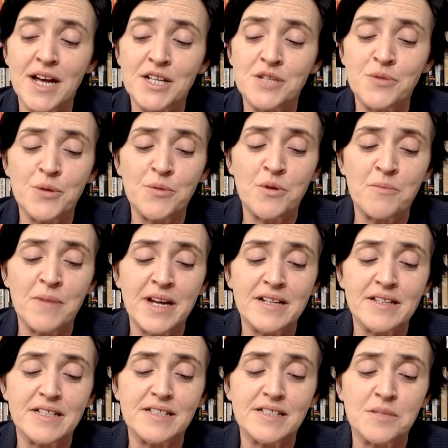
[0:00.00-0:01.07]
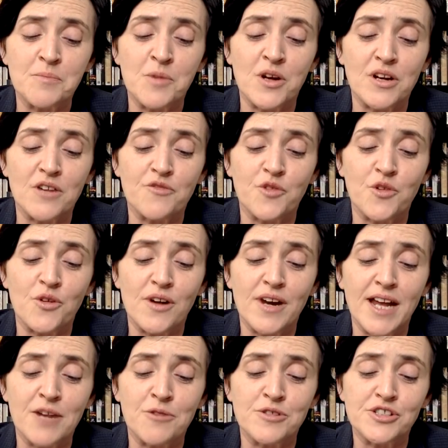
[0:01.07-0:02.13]
and we will make this the model for
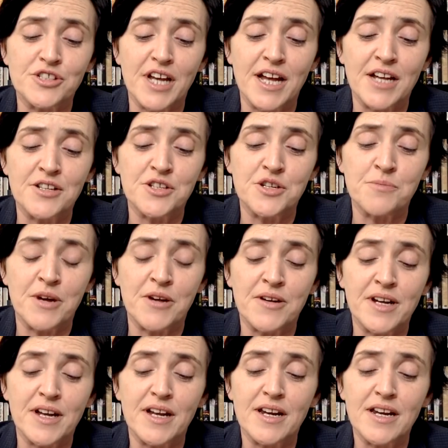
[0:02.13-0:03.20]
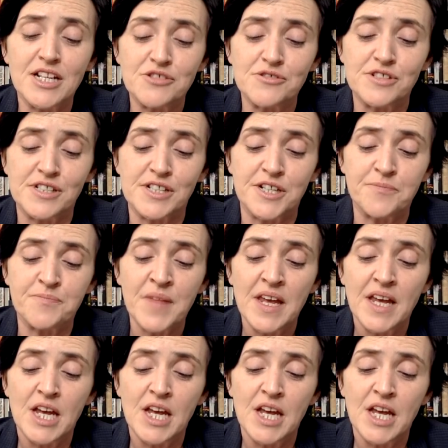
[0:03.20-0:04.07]
language and numeric literacy.